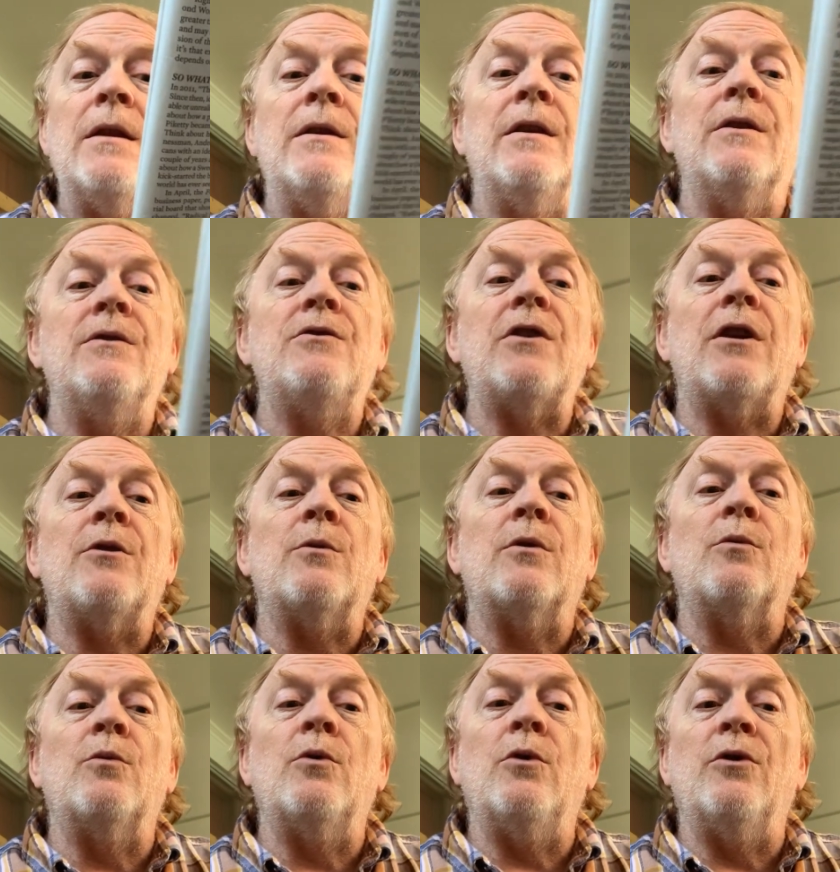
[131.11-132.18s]
The general
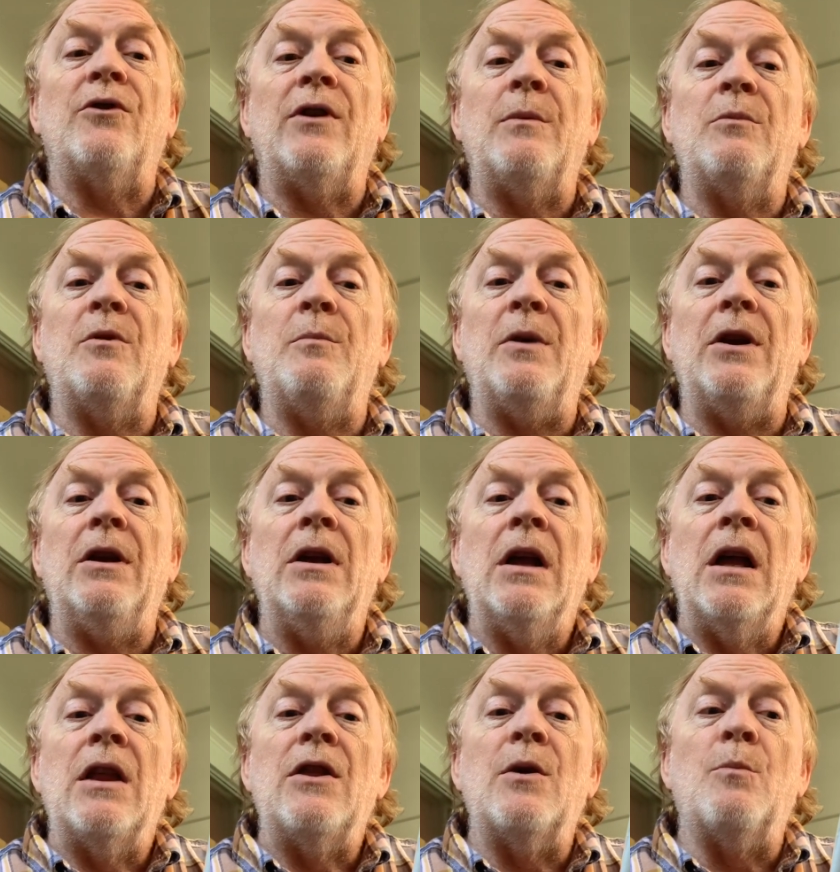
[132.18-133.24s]
rule seemed to be
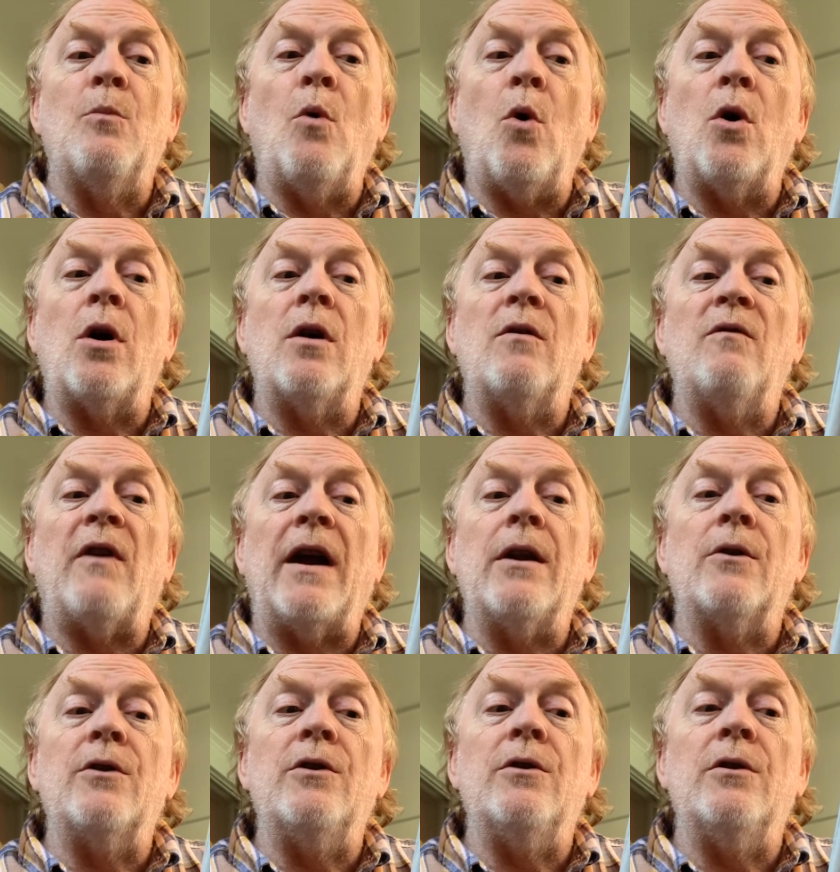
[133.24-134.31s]
the more
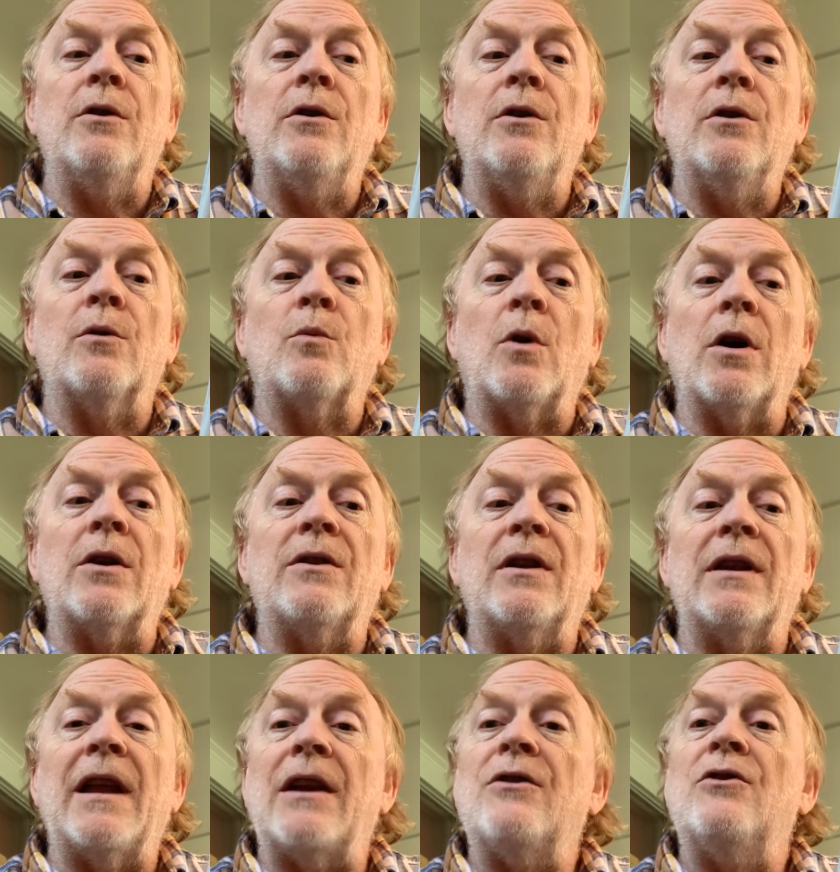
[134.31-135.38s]
vital your work, the
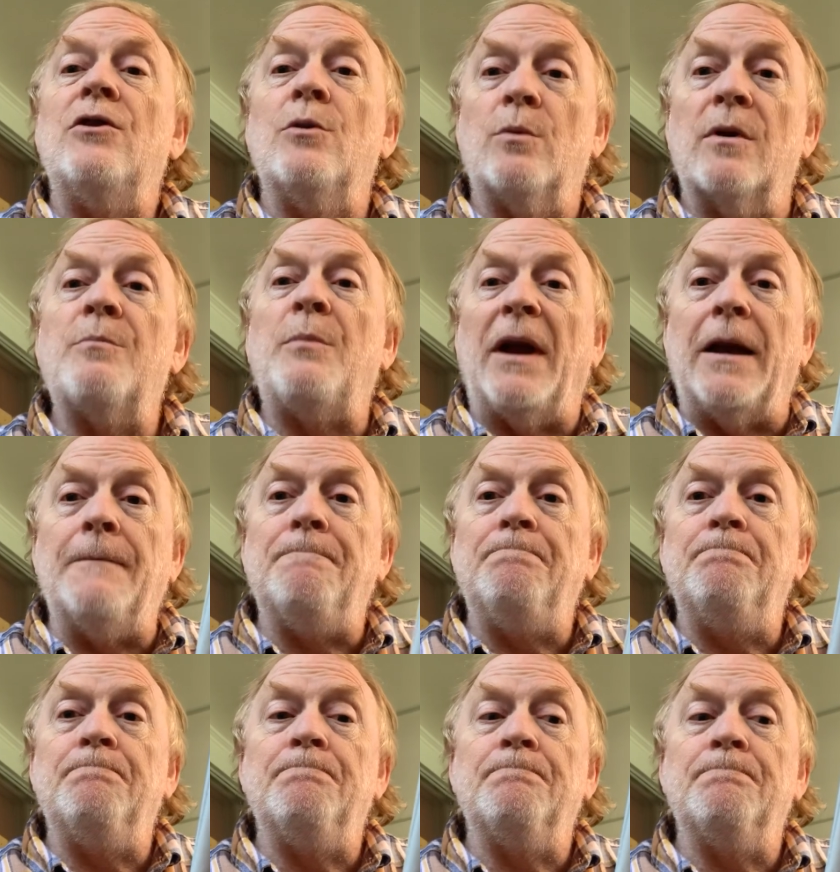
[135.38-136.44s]
less you were paid.
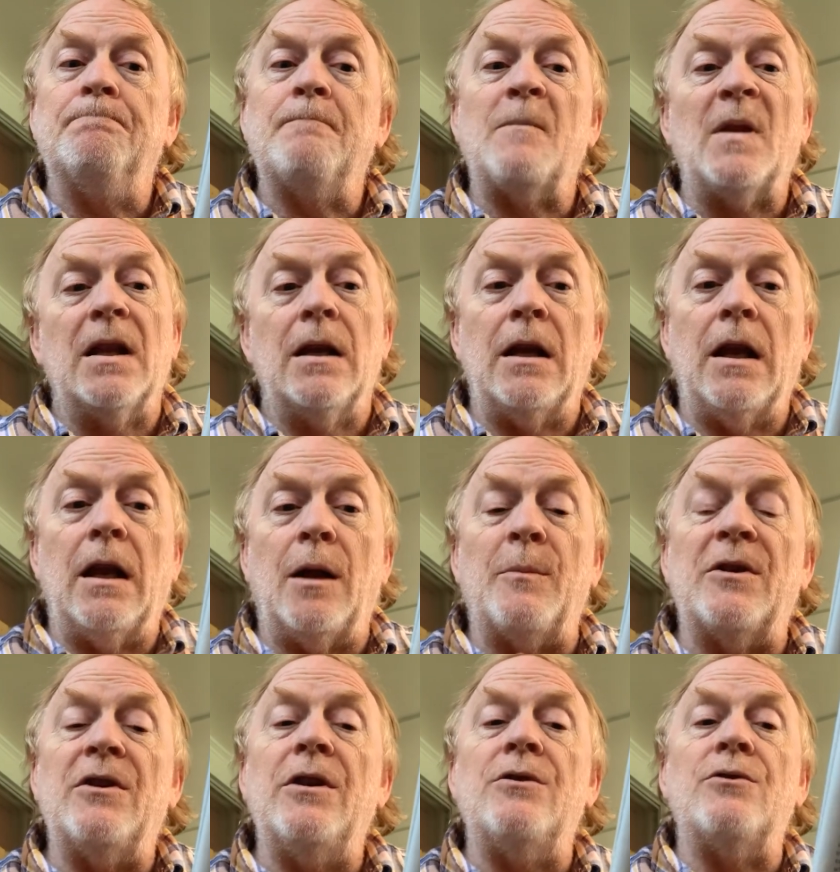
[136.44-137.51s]
And I'm a
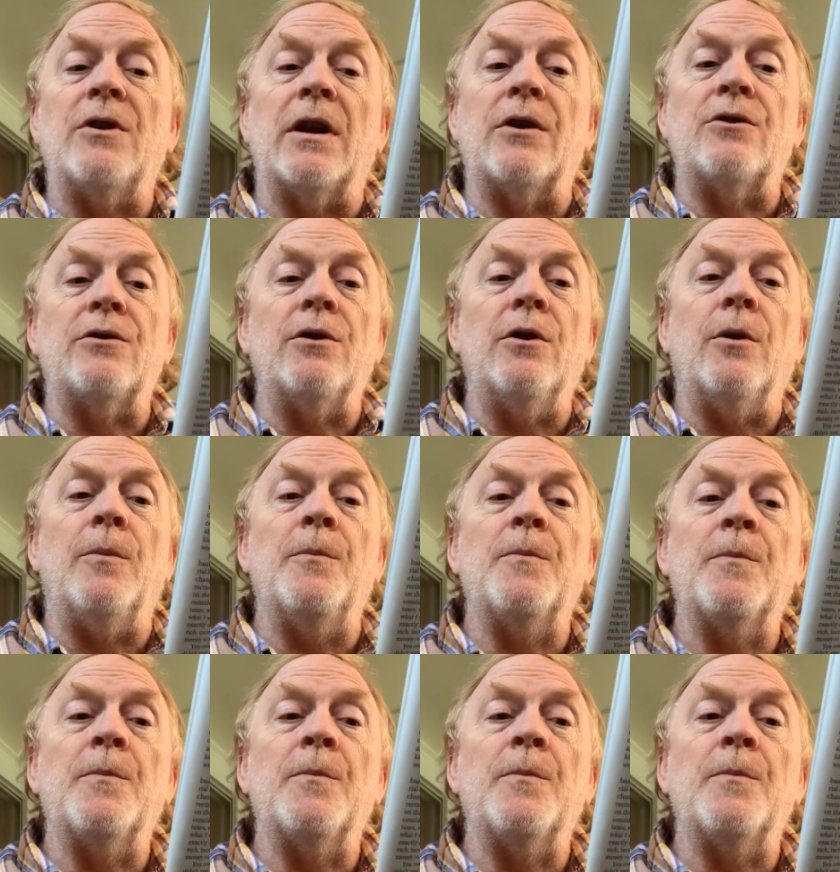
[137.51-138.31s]
teacher and I should know.